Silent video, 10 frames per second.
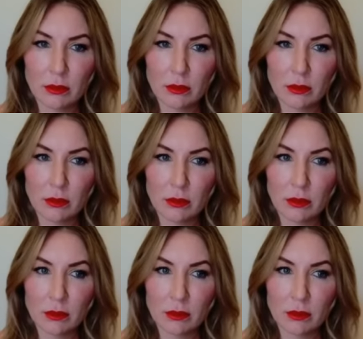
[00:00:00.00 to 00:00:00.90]

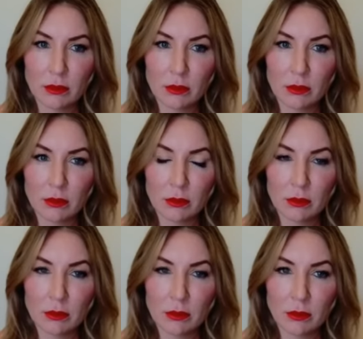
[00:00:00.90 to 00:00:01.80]

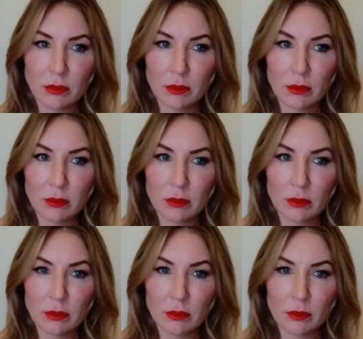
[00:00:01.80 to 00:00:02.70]

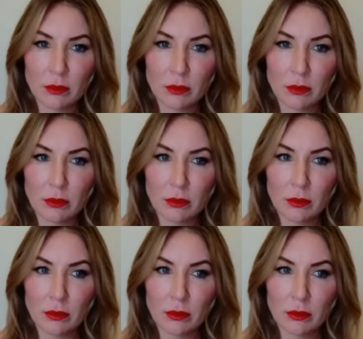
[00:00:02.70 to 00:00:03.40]
(silent)